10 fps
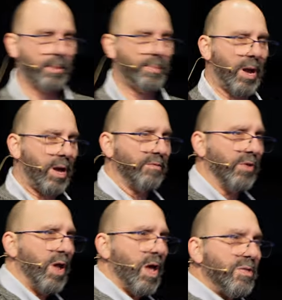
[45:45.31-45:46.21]
part of it,
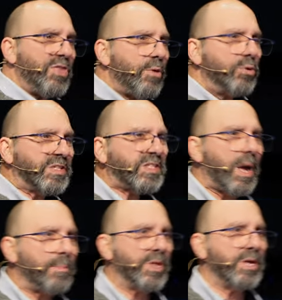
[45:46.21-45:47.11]
there was
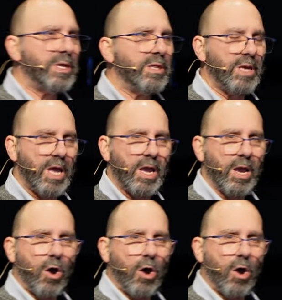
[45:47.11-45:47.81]
something in the air.